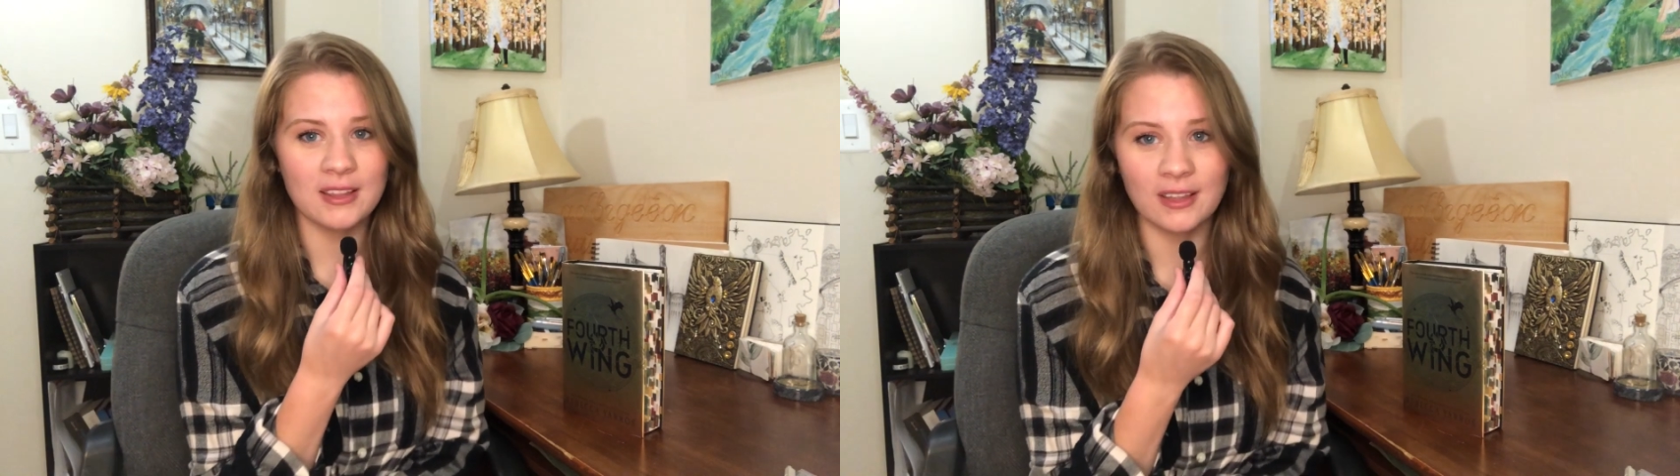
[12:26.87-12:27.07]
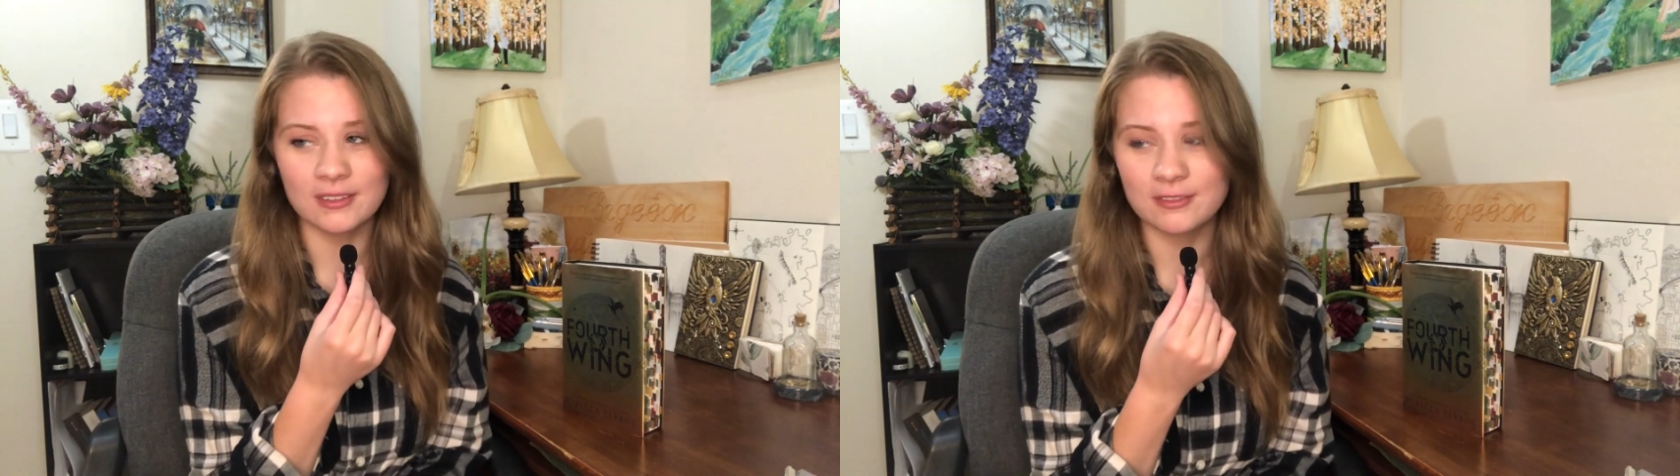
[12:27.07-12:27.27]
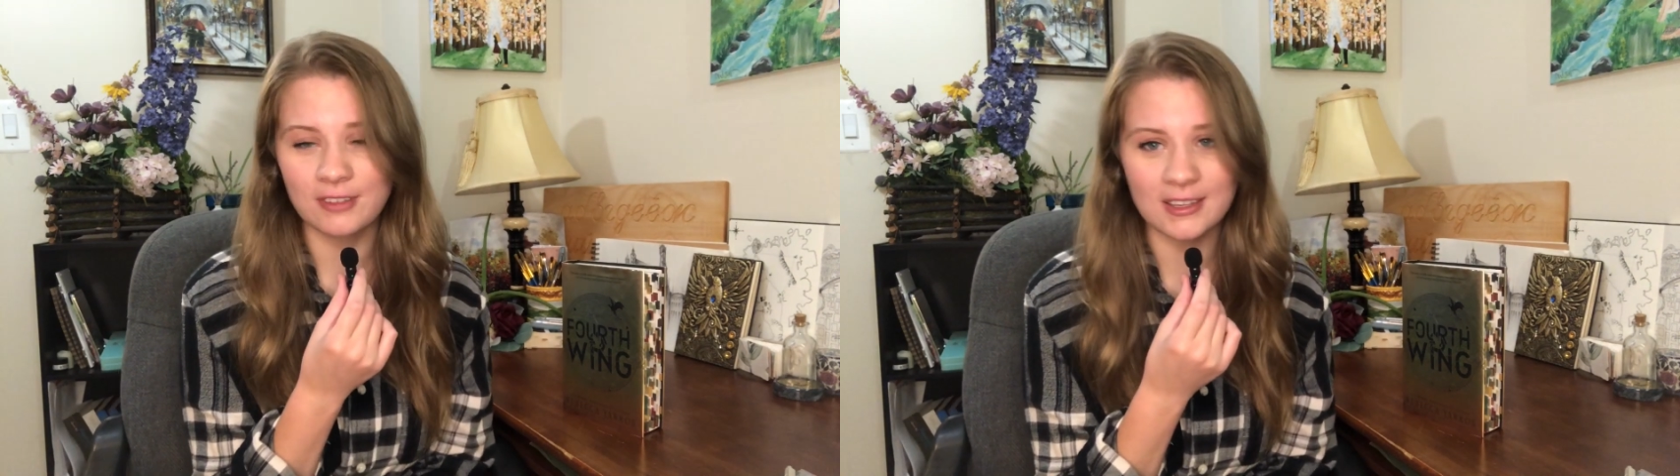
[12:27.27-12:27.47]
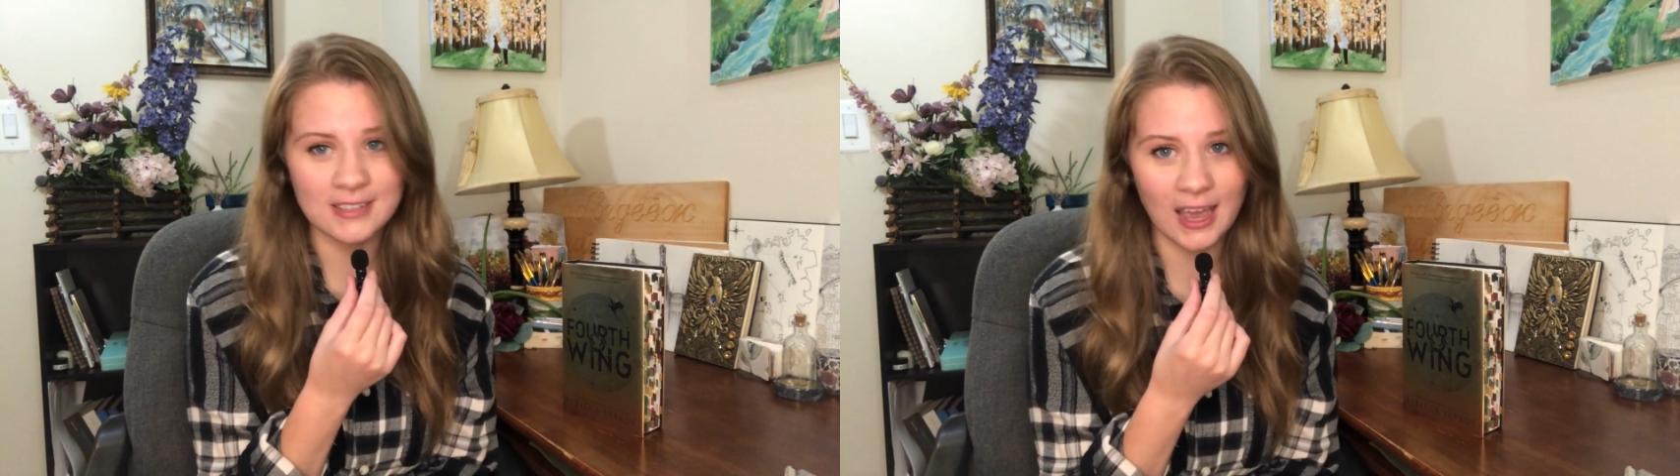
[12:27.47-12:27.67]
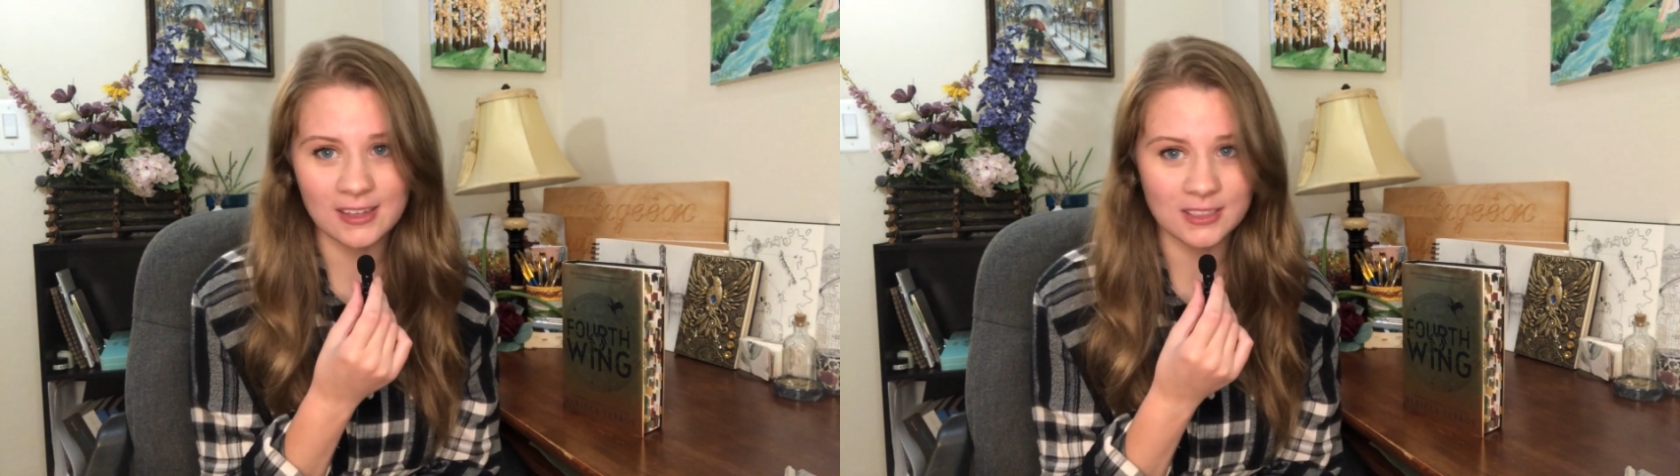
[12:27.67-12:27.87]
Like,
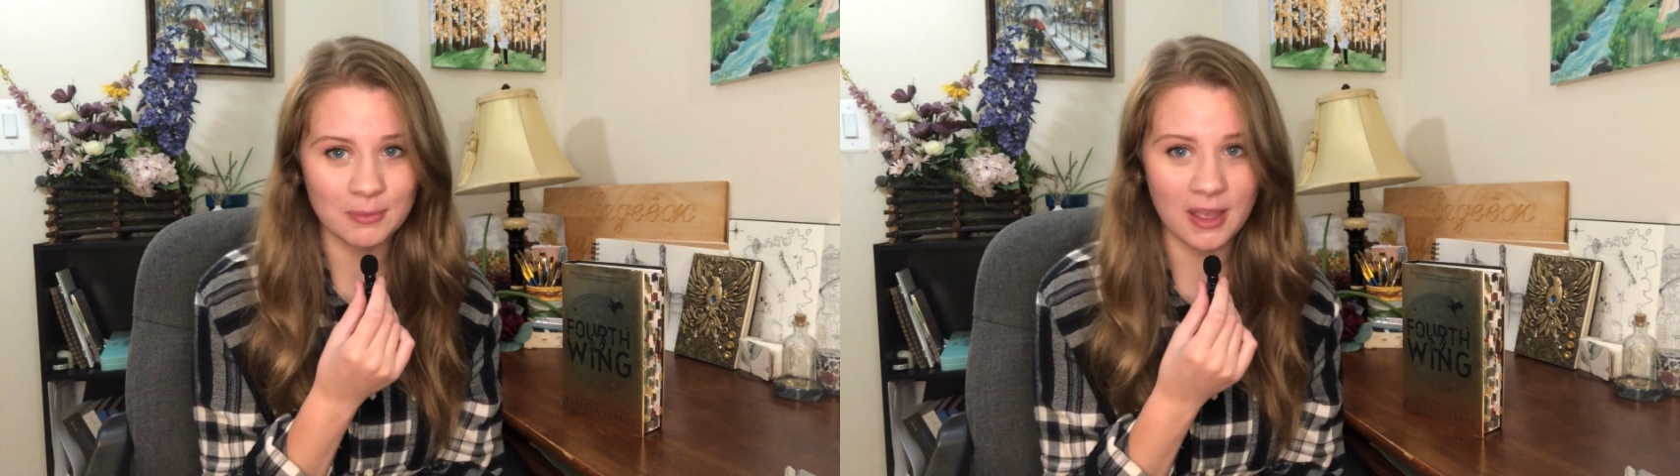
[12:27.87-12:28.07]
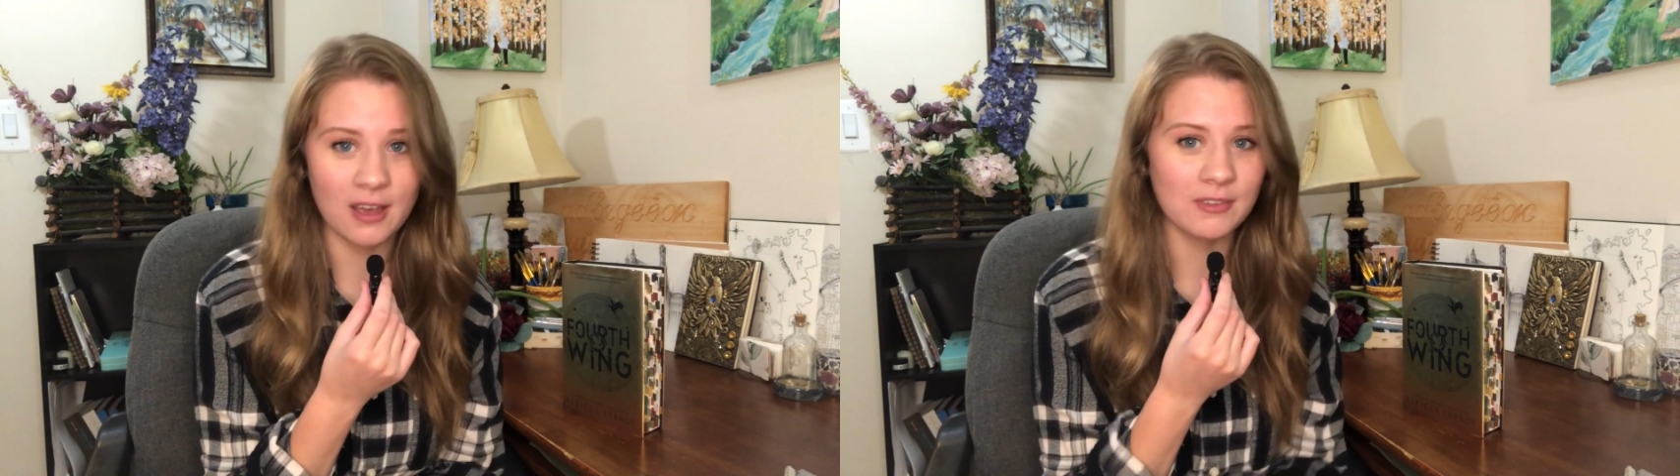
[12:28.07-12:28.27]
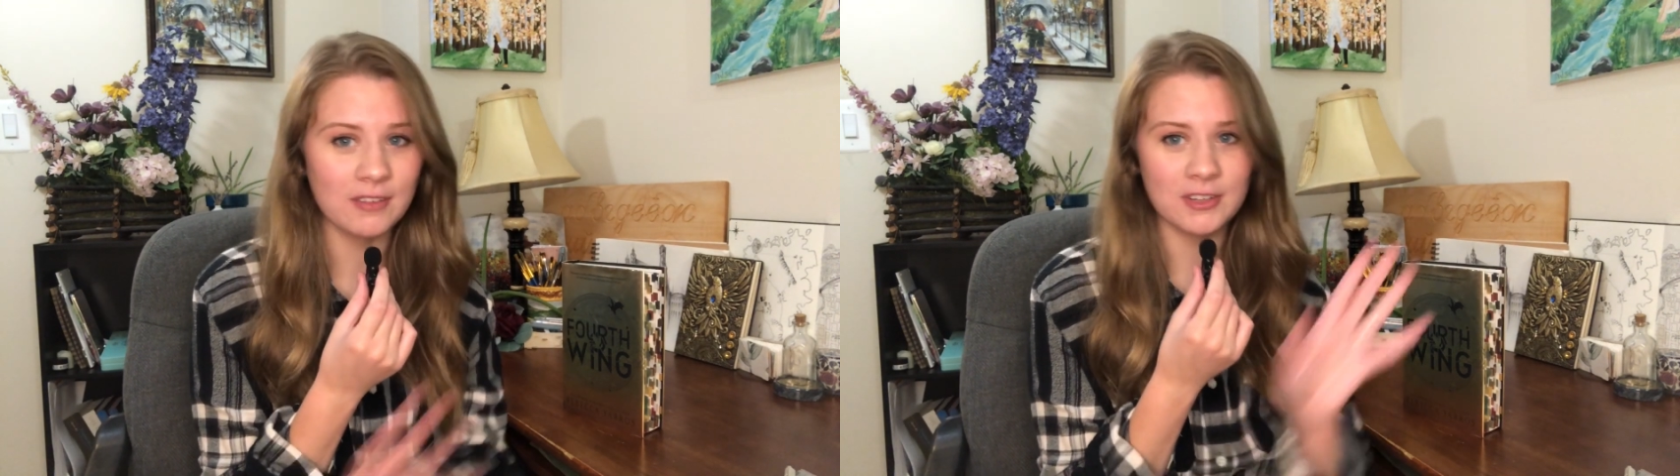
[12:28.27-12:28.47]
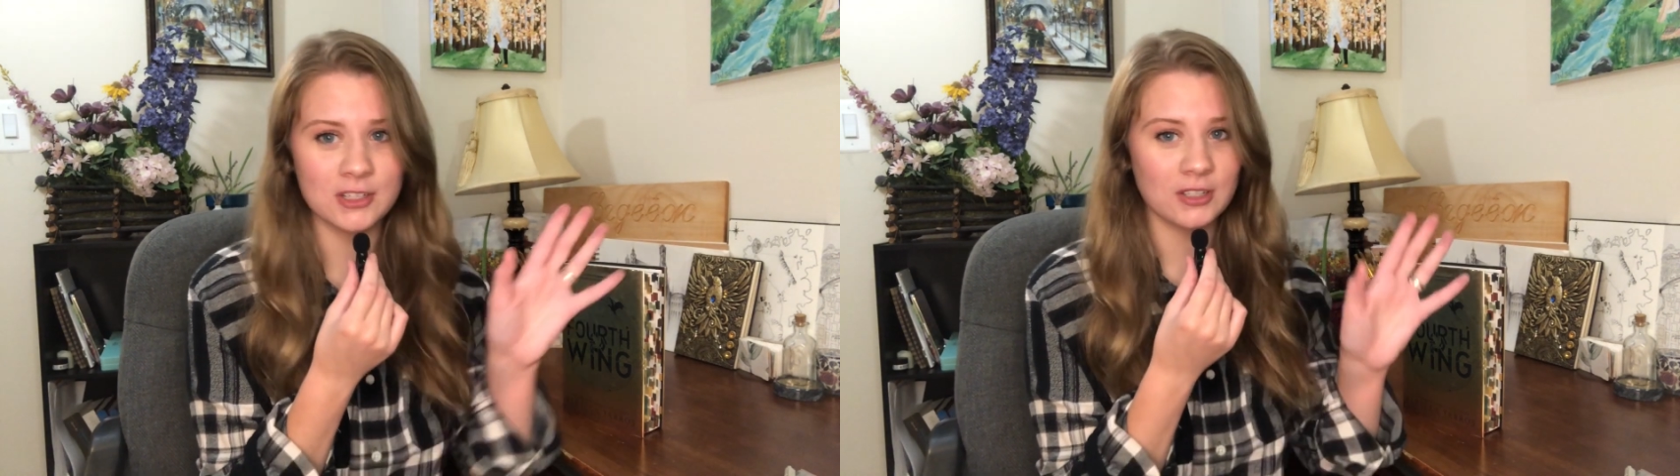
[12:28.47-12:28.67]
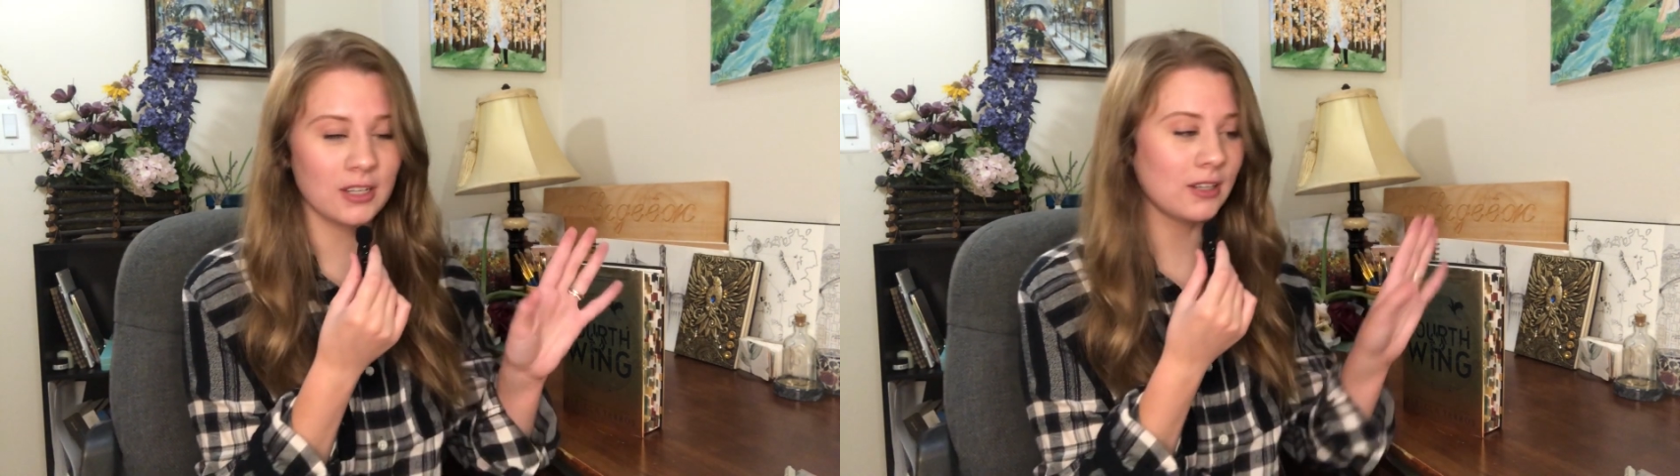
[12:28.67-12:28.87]
fantastic payoff. I
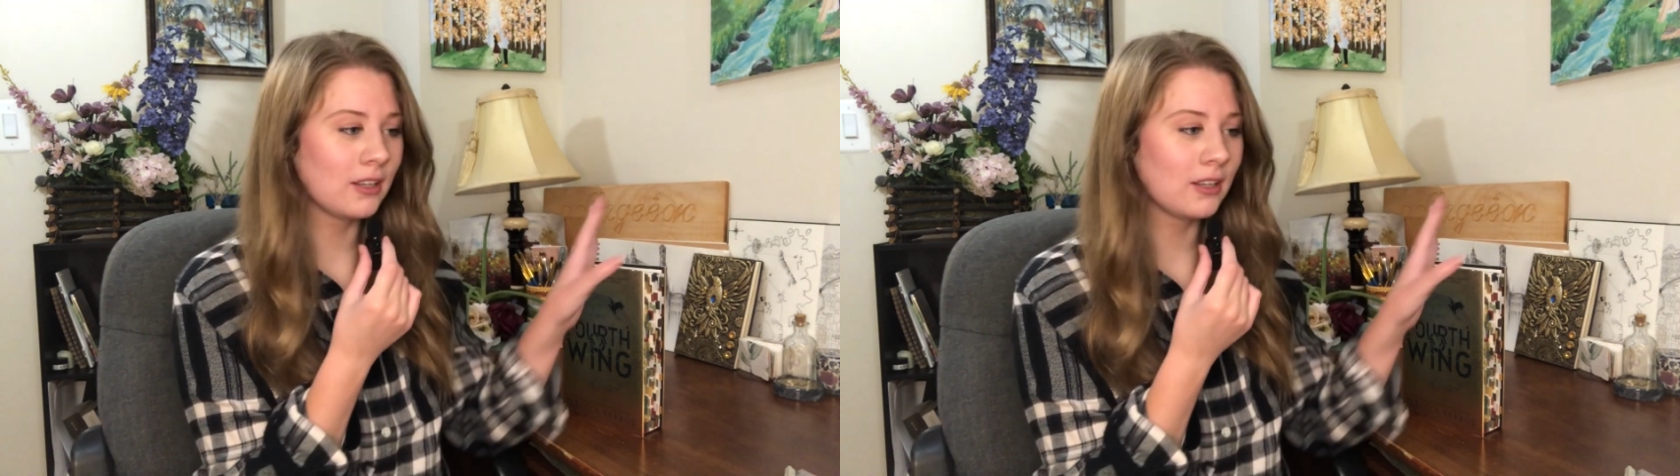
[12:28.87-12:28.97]
finish it.